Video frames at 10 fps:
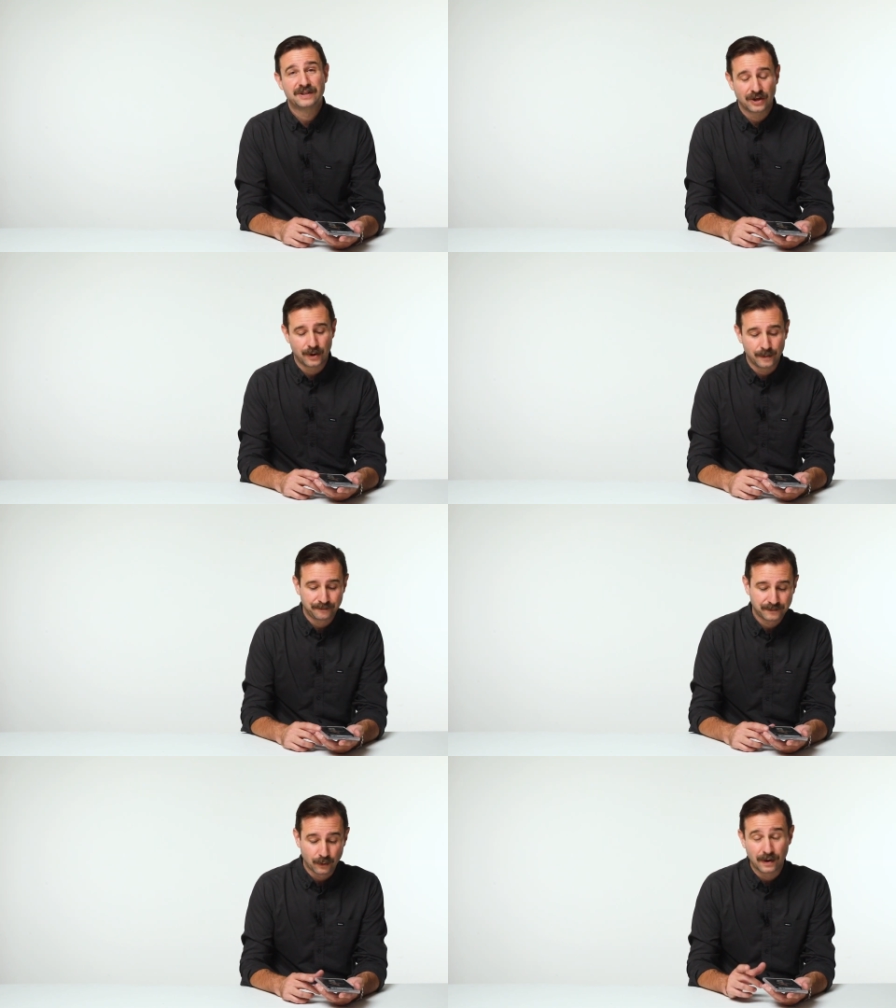So
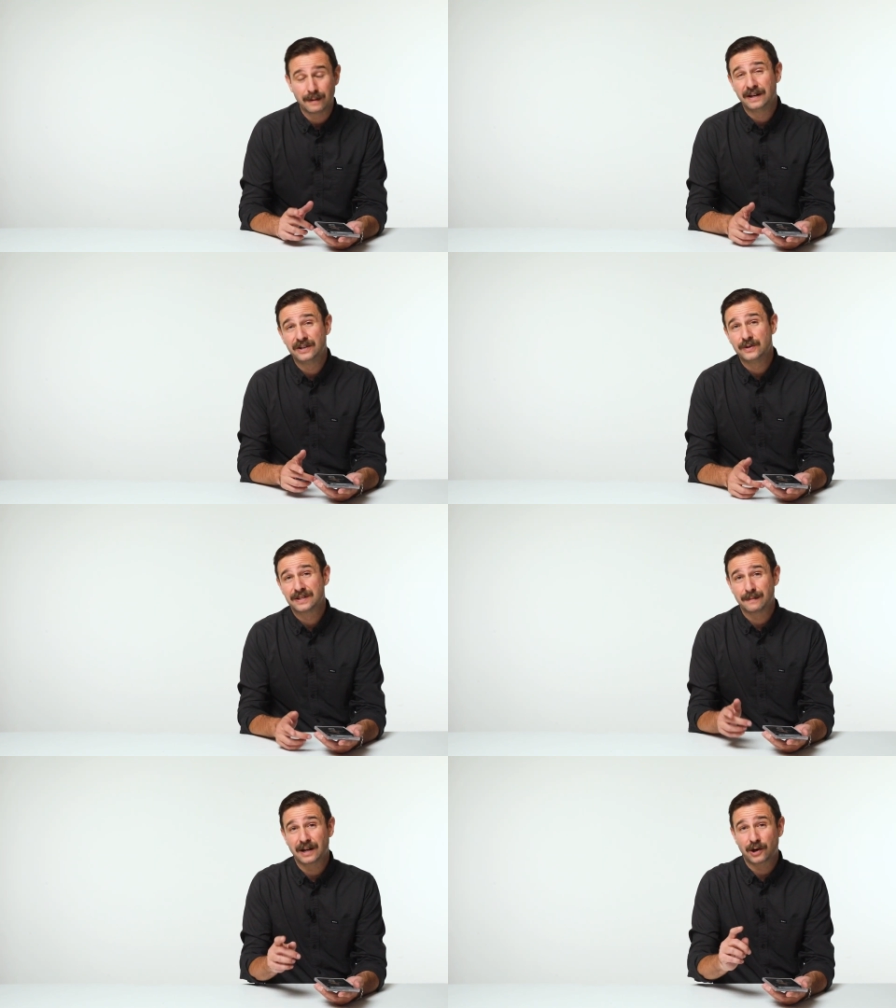what I'm going to do
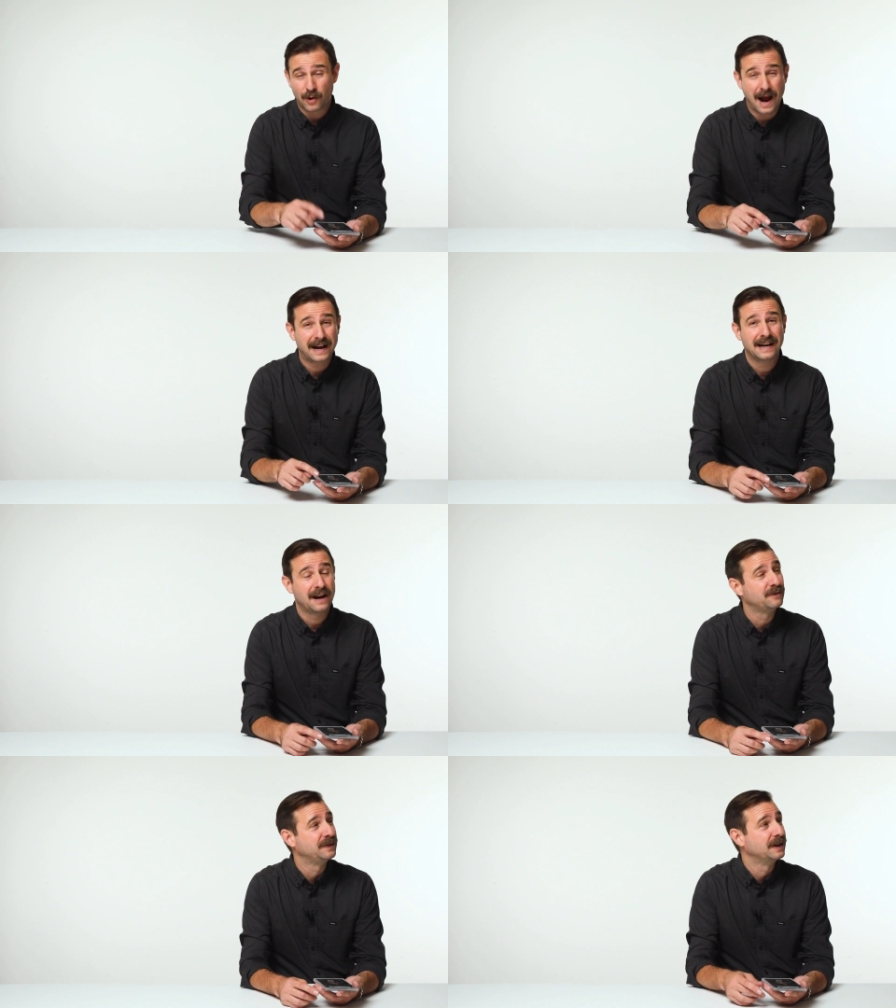is I'm going to crack it
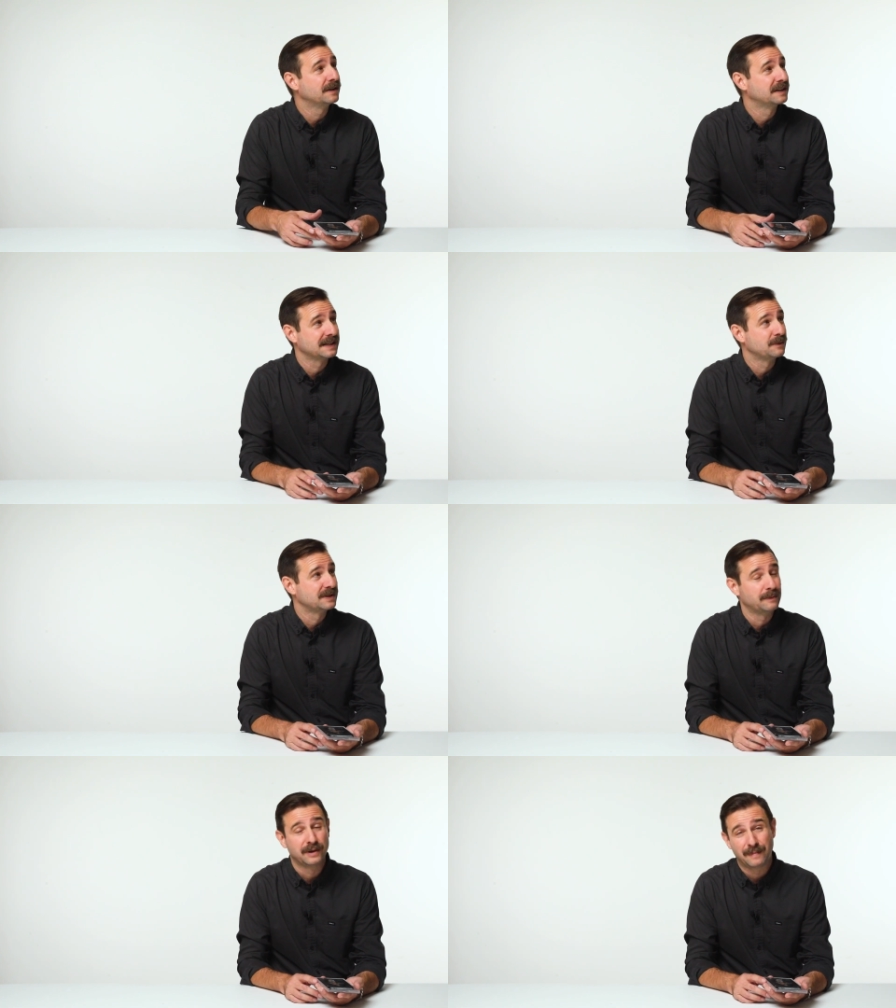out of here because I
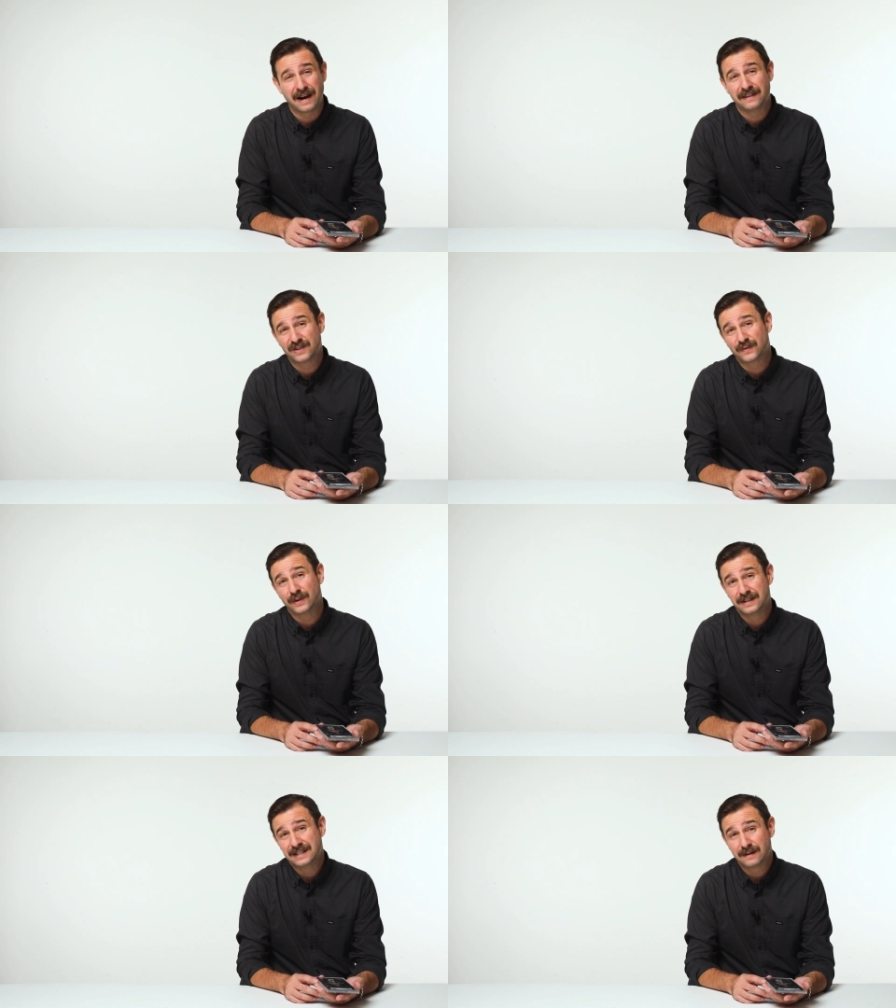was able to buy this
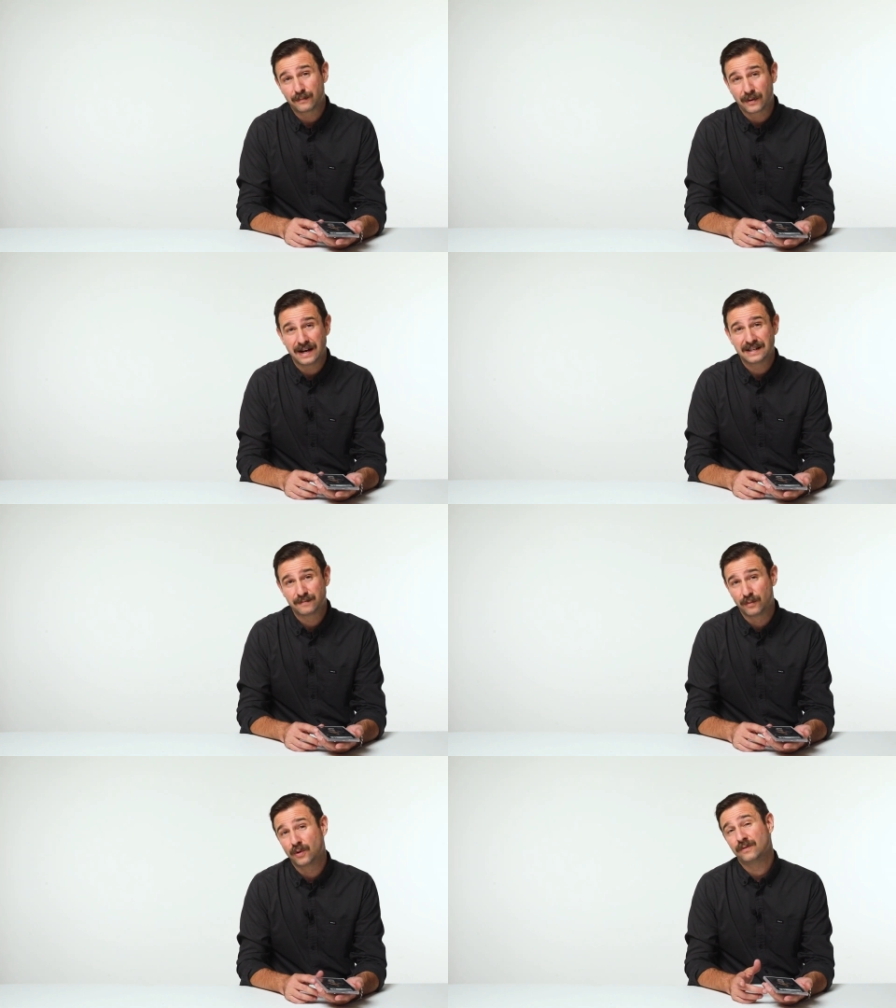for a decent price,
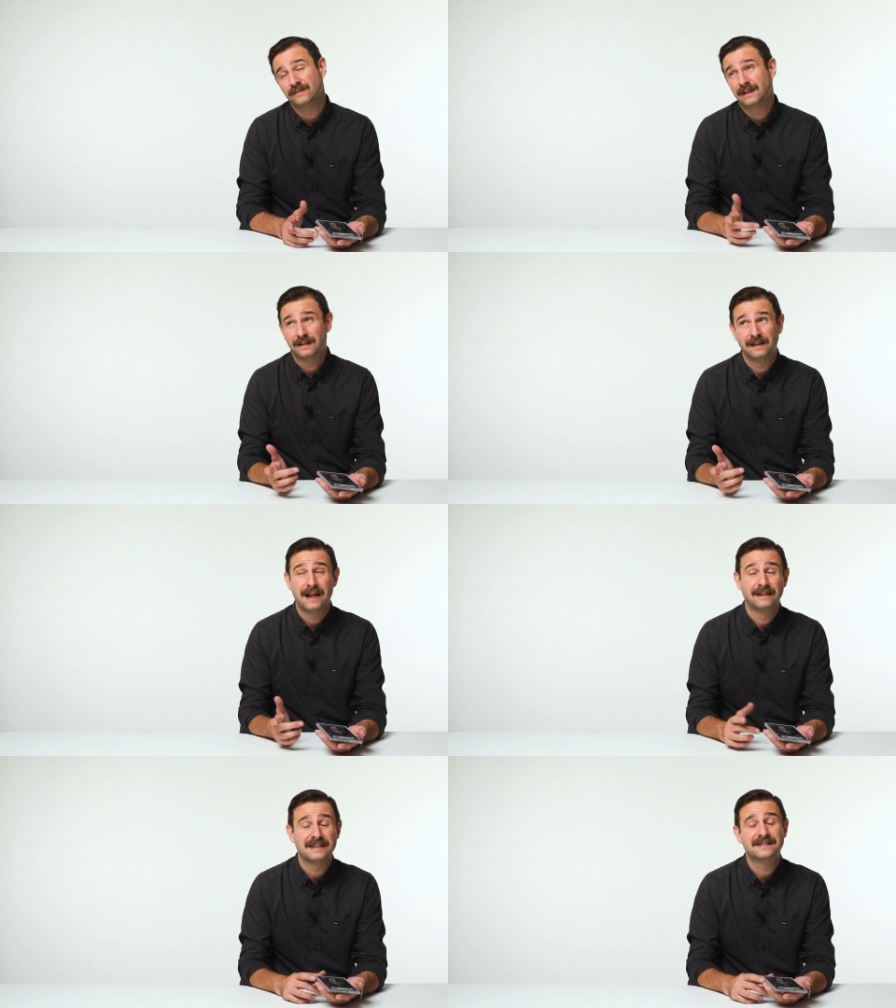a
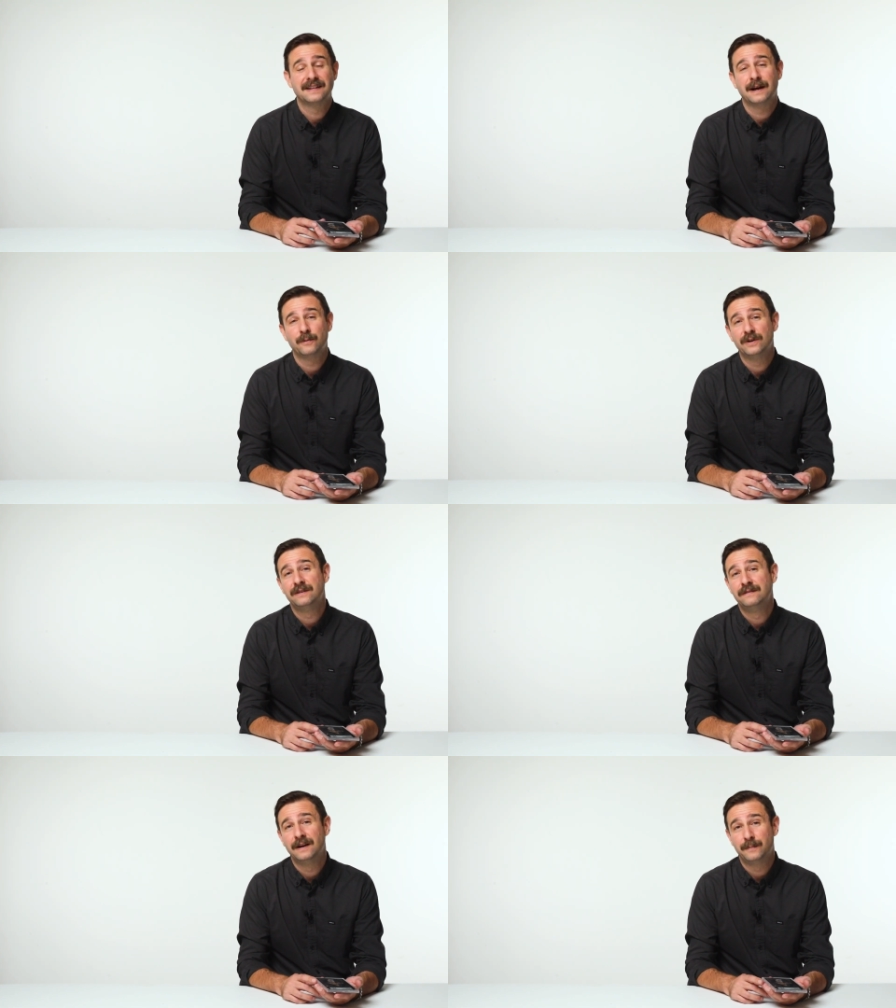lot less than I
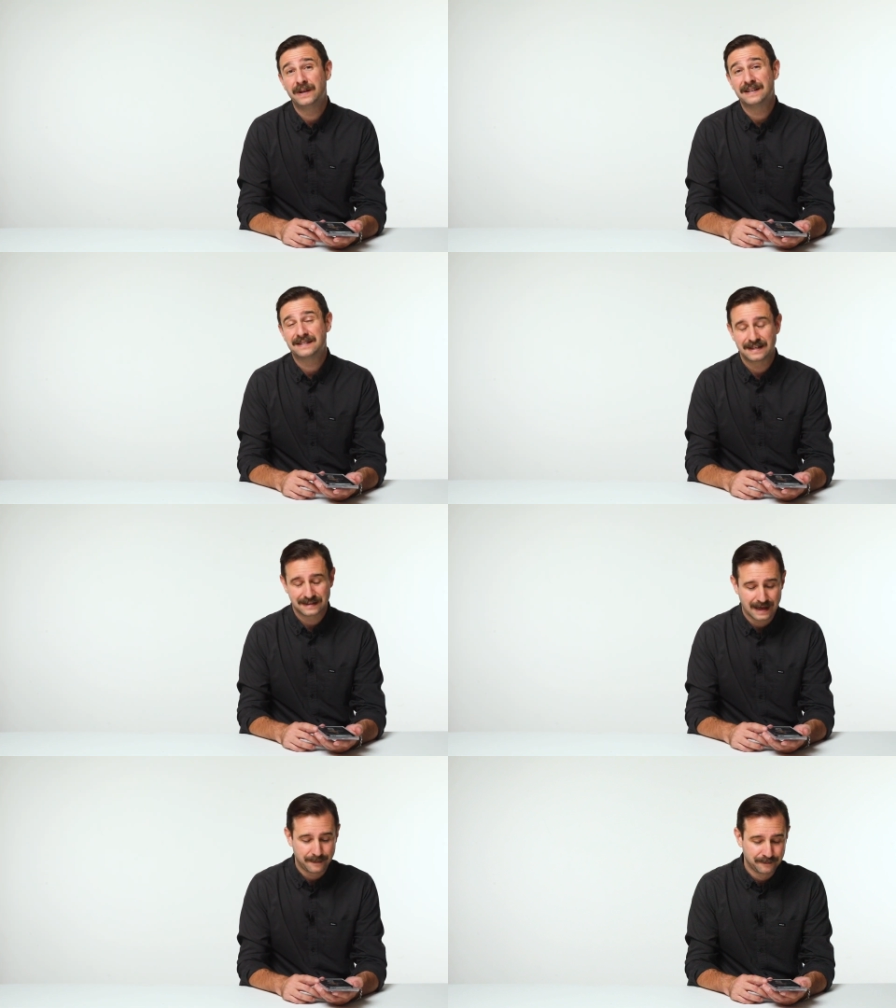would a PSA
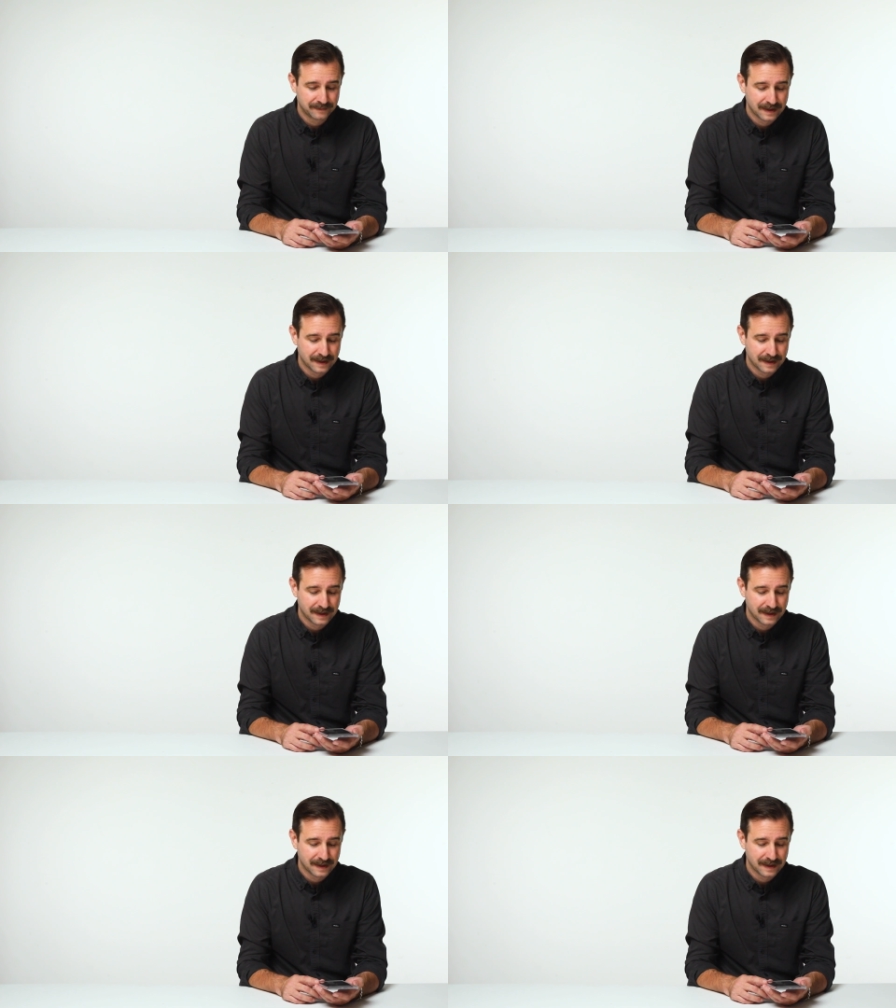slab.